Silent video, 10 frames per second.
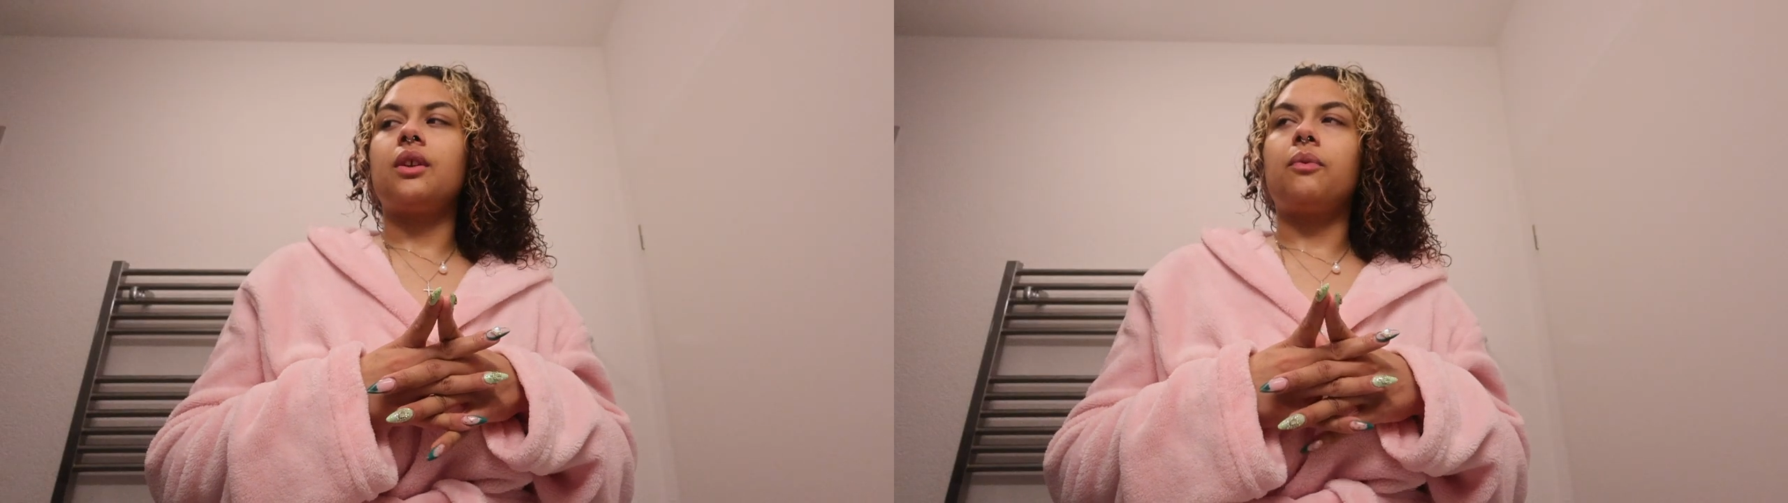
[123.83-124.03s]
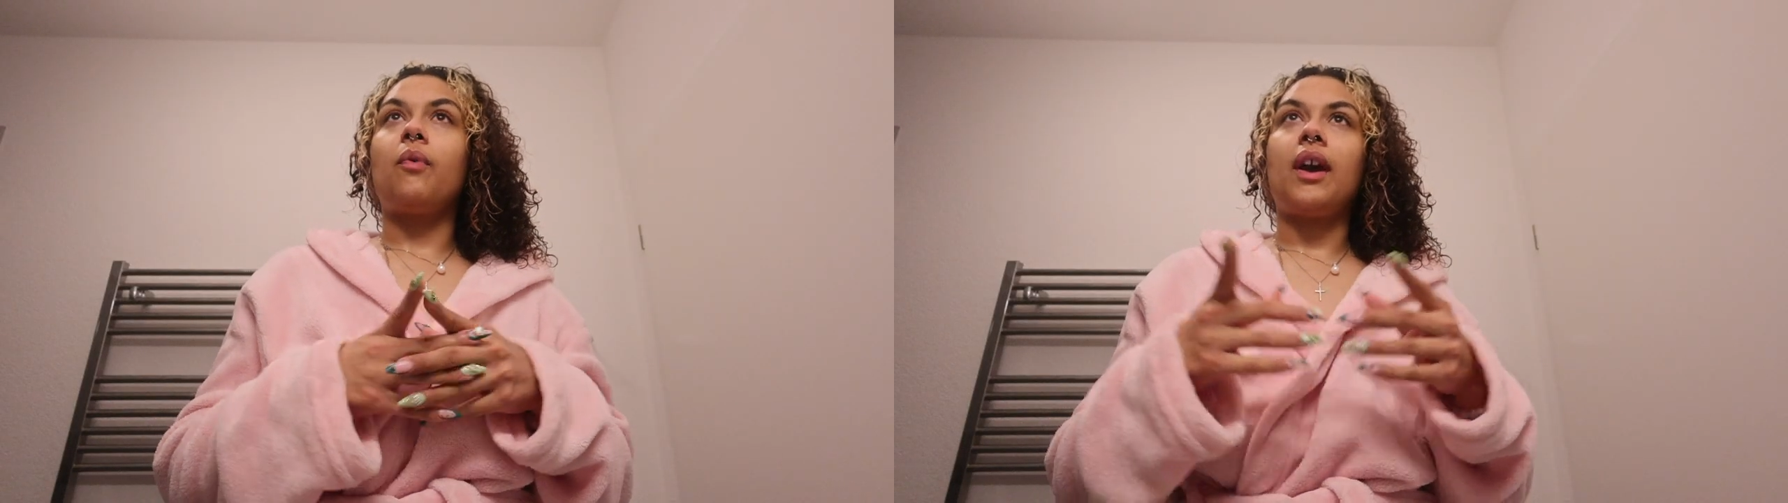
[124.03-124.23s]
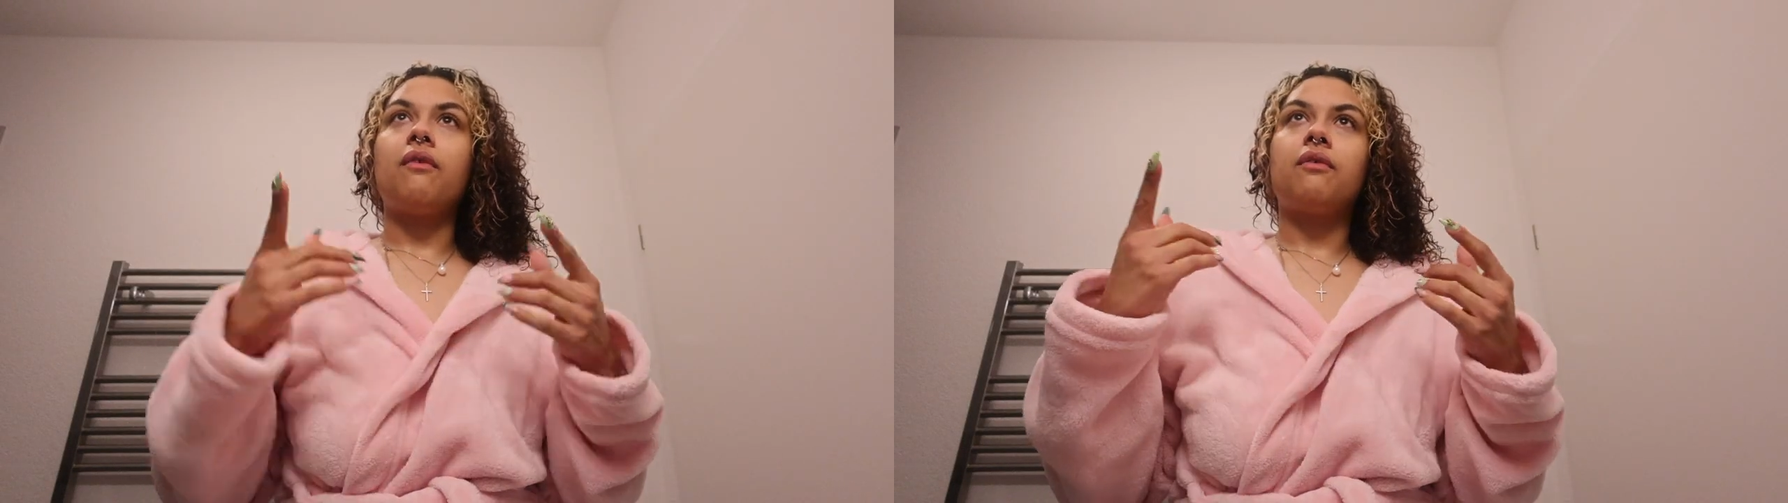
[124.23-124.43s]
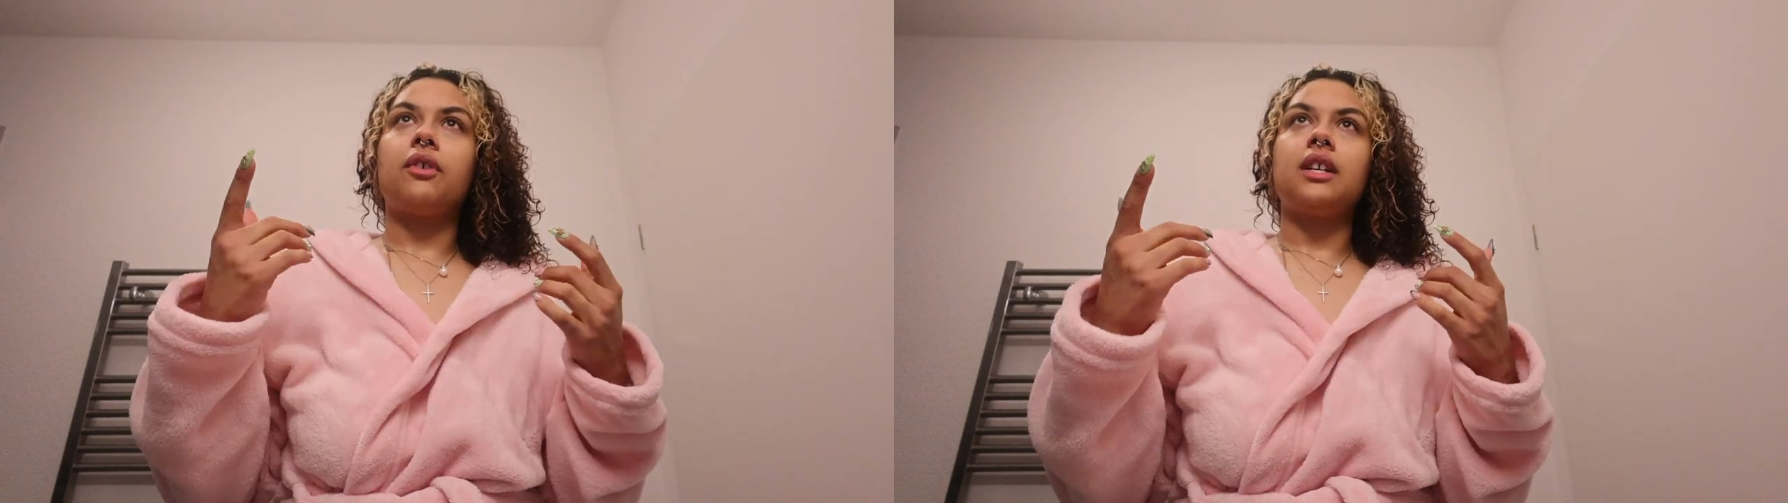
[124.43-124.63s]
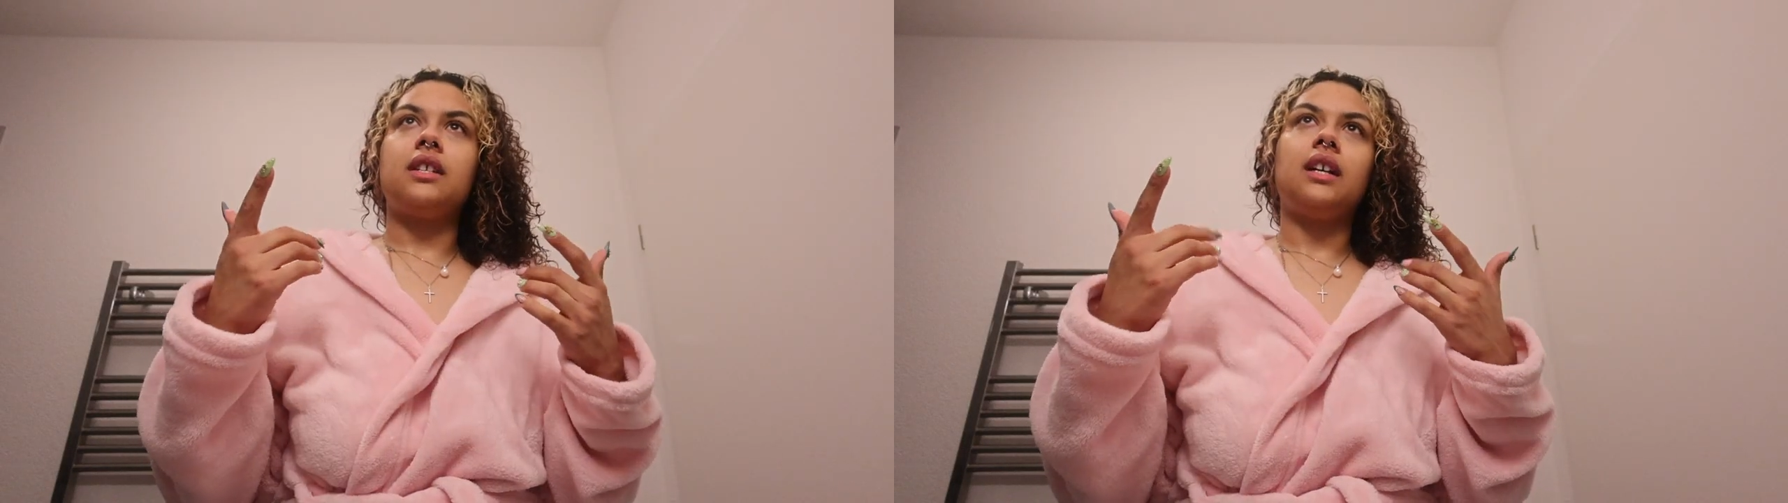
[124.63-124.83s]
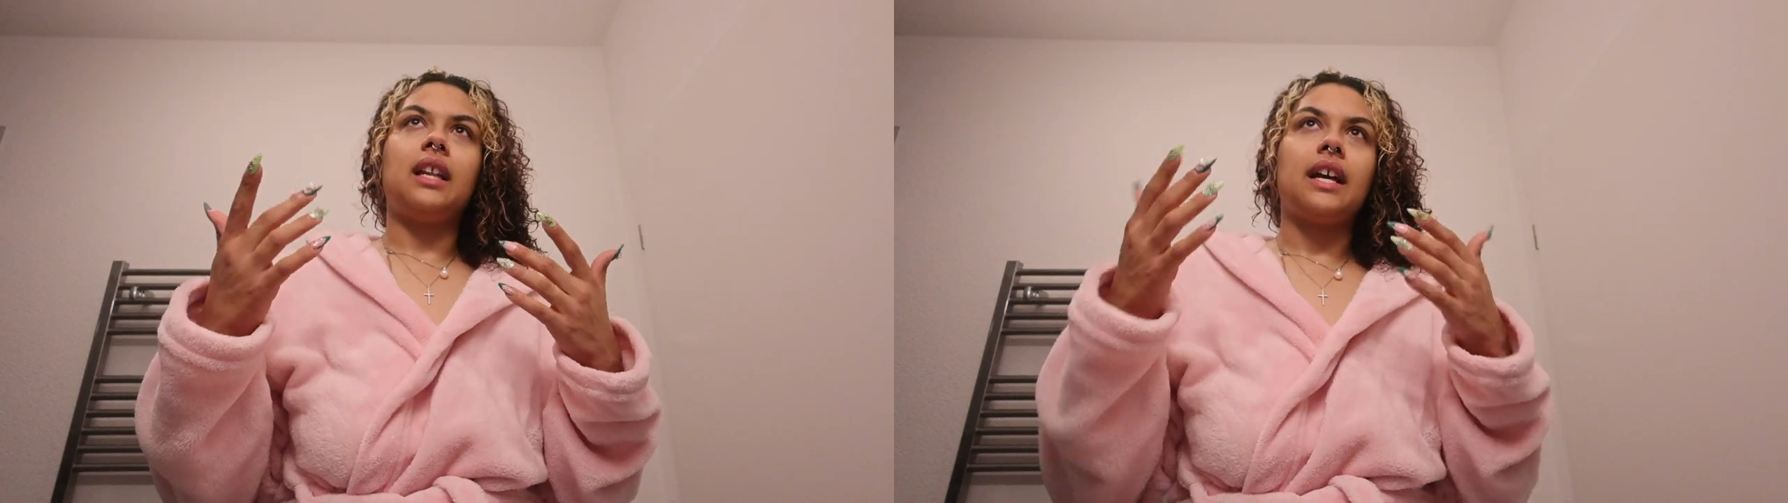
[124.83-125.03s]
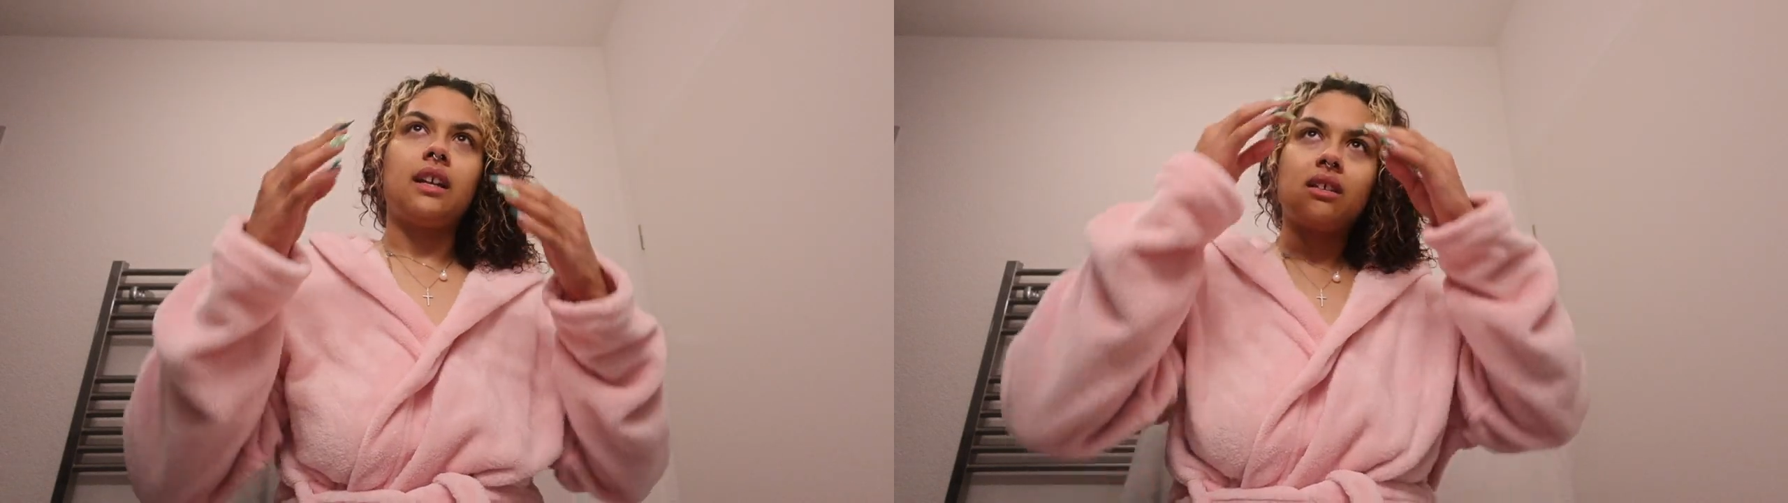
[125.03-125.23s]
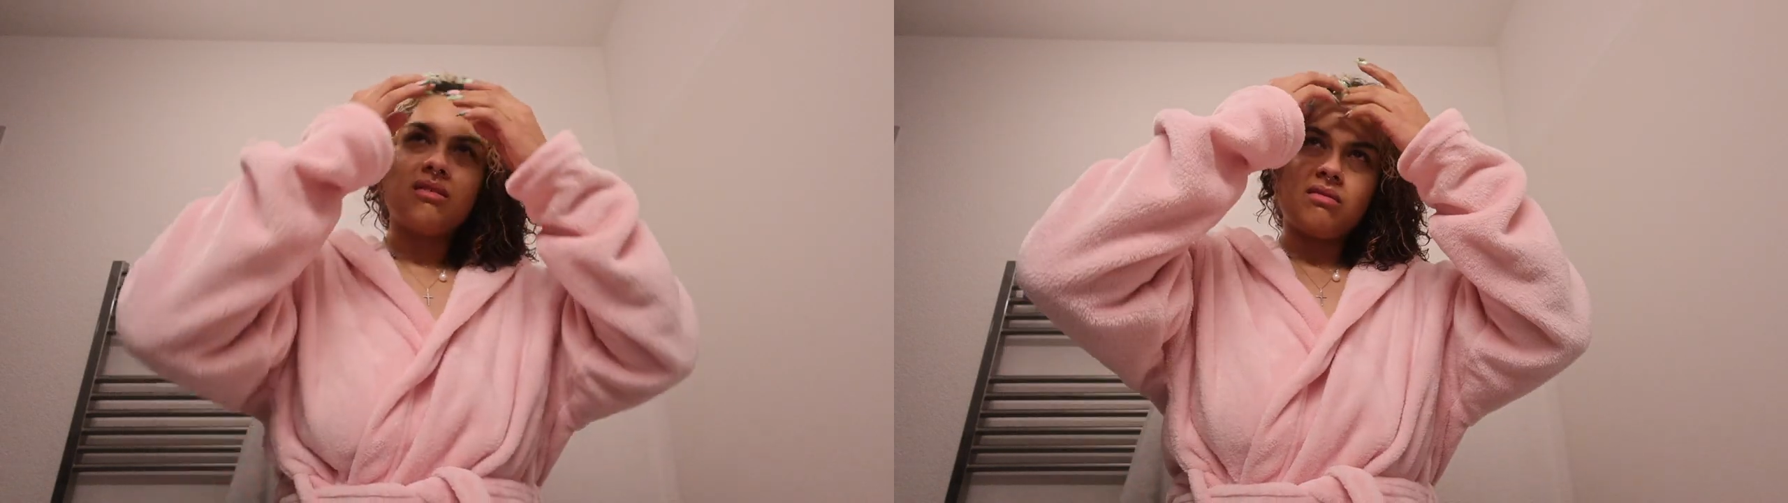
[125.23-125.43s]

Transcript: wait for it to like